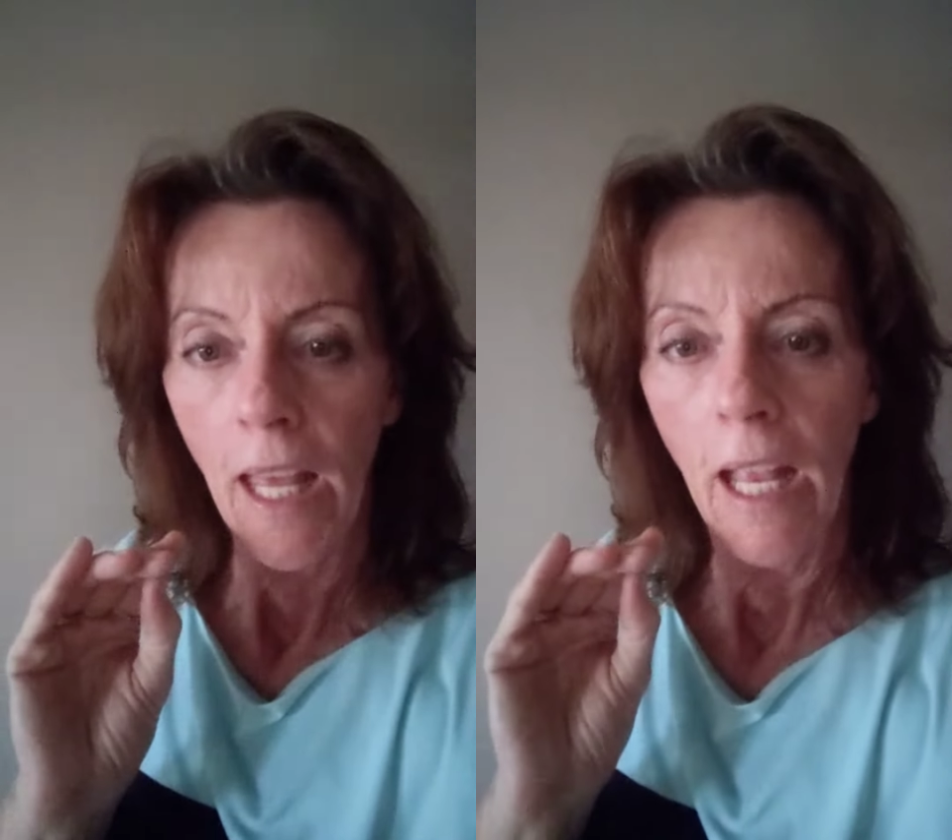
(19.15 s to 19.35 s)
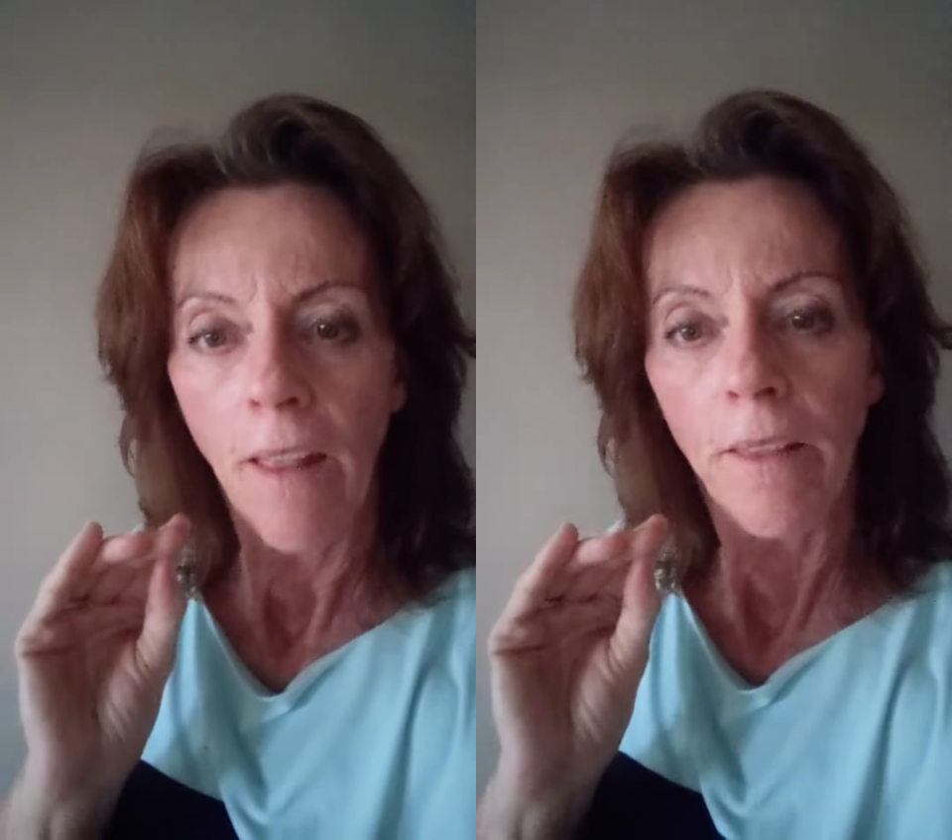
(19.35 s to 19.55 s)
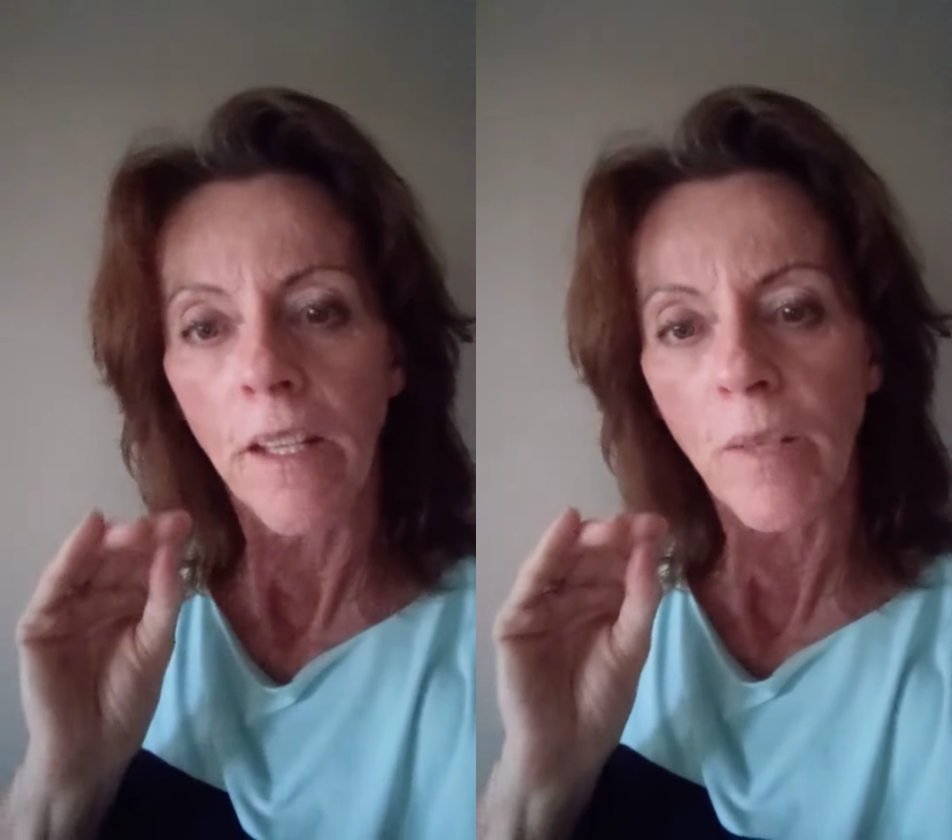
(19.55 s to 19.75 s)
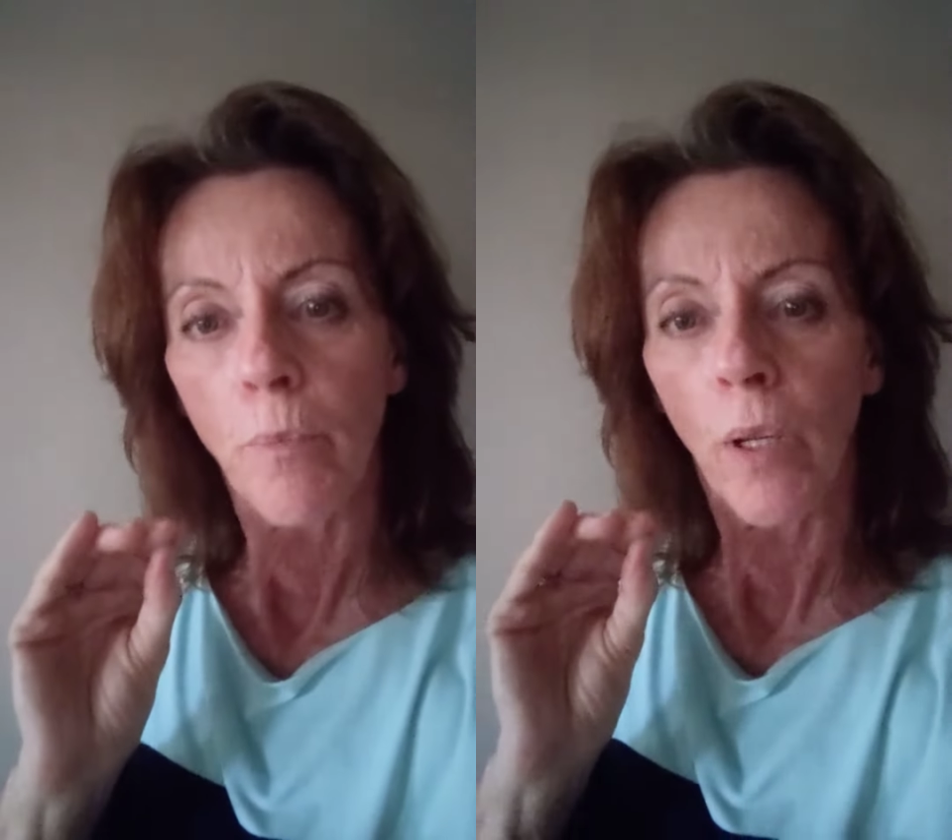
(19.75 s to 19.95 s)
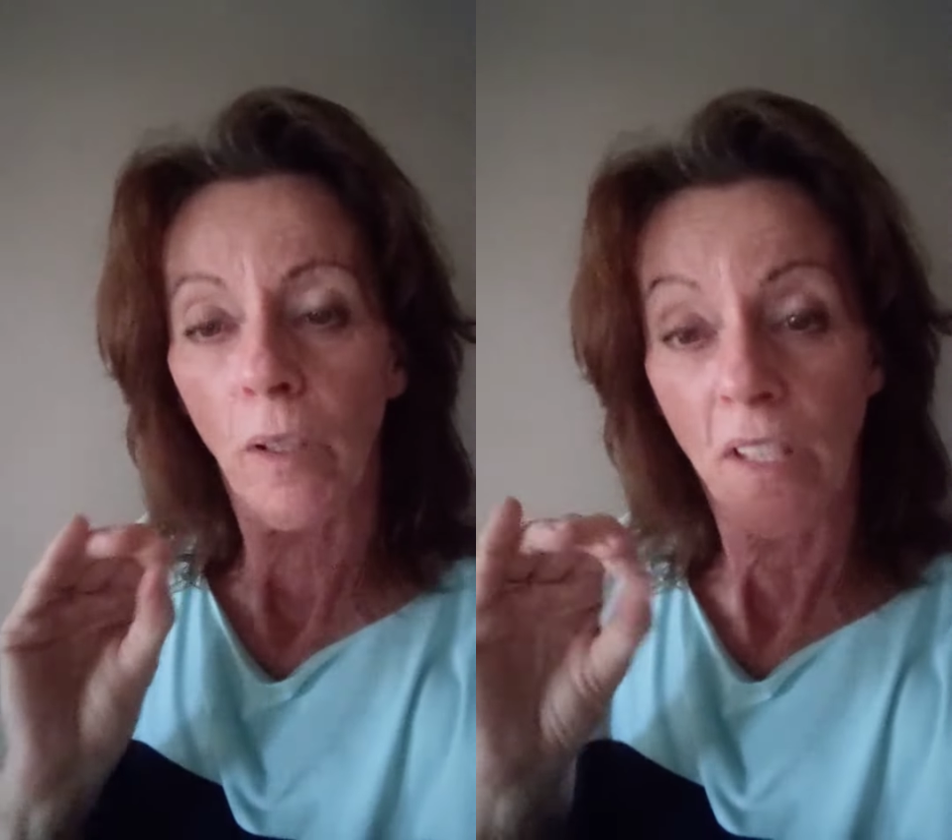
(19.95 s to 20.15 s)
And this
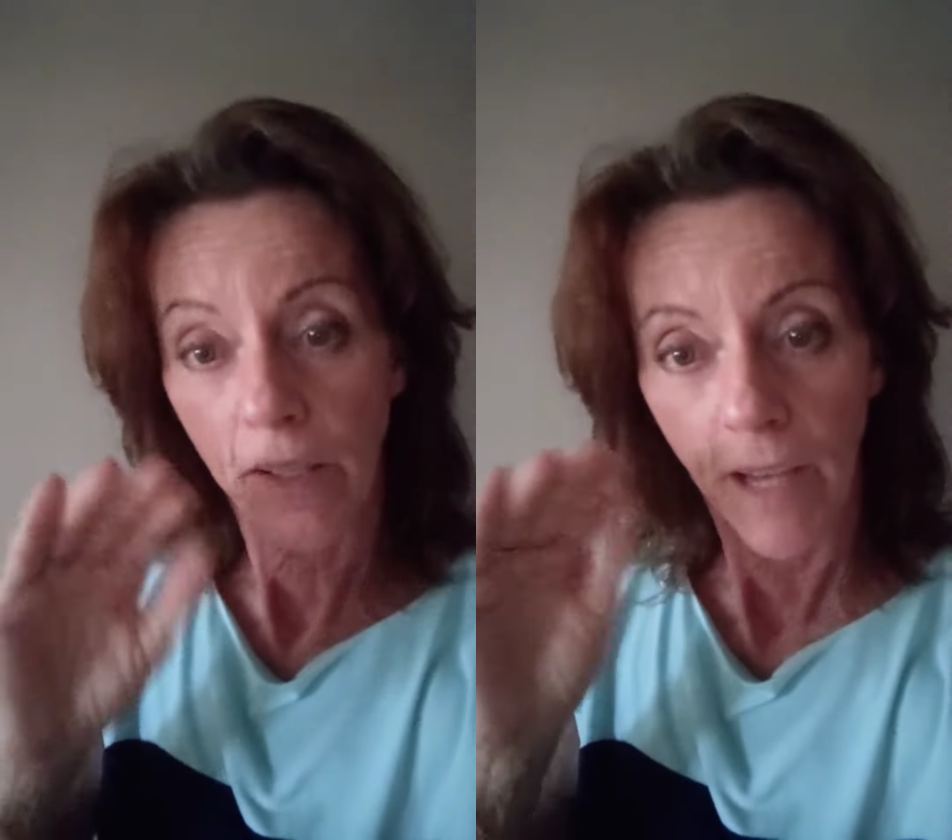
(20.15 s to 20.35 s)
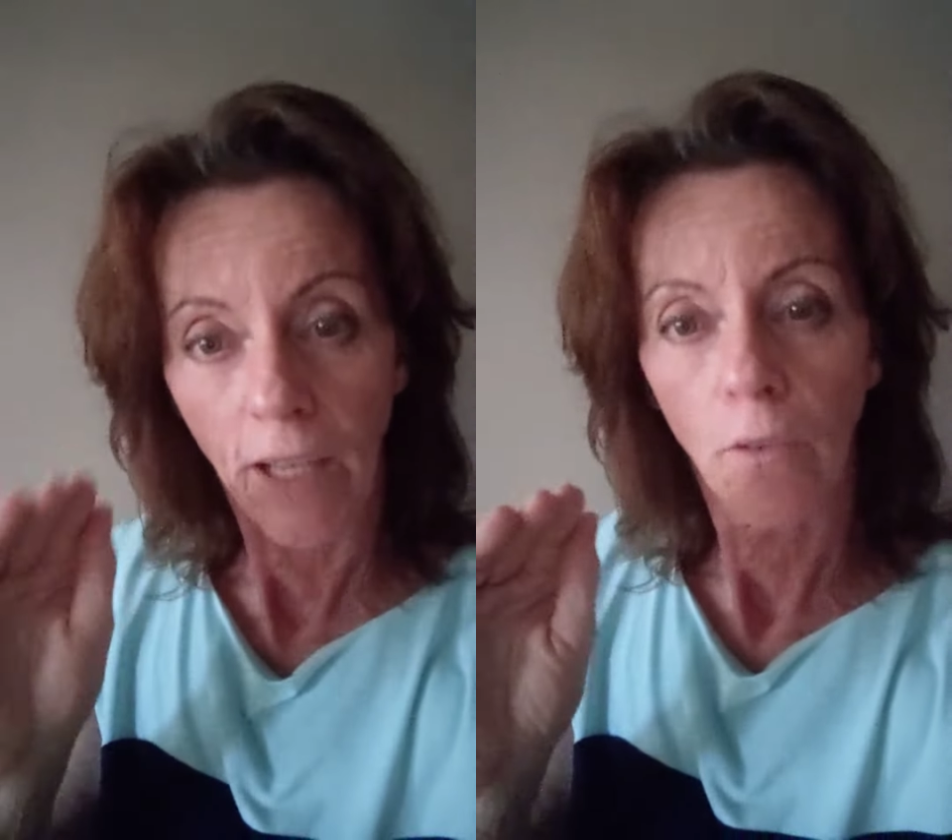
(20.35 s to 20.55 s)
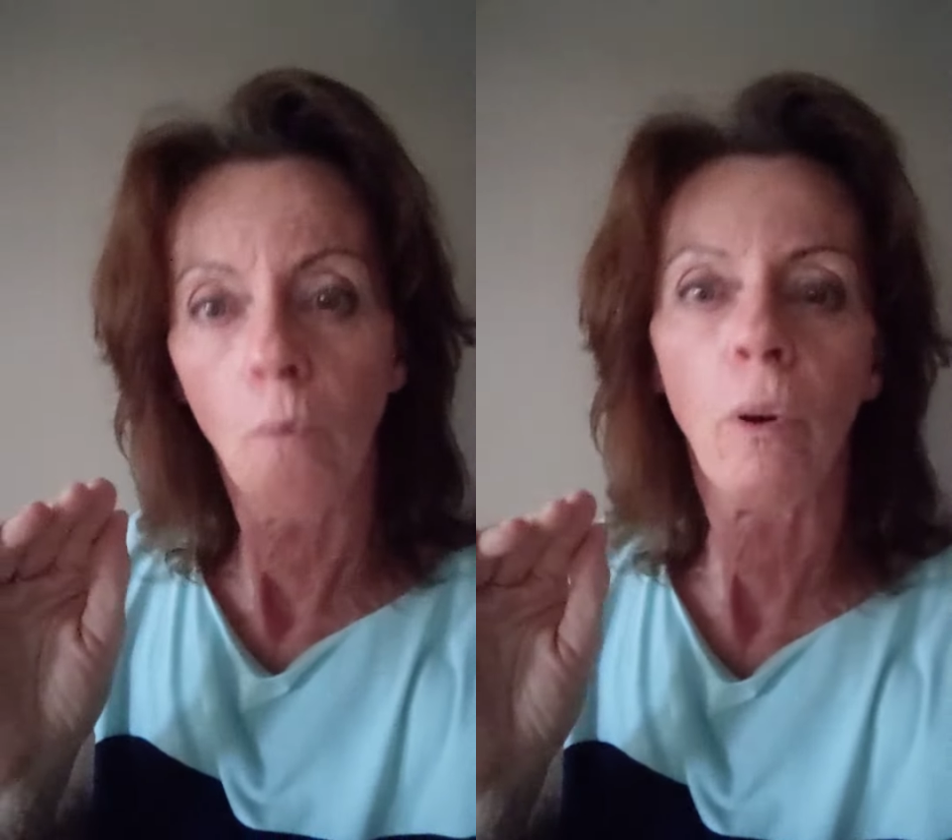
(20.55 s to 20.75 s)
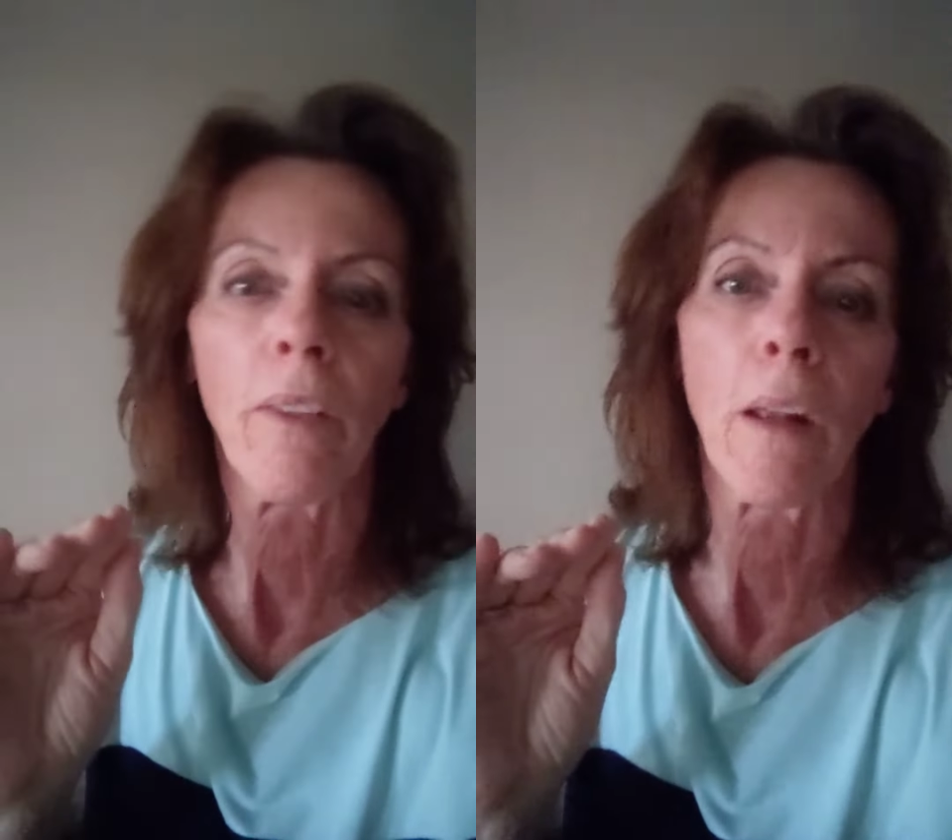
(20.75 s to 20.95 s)
book is a standalone book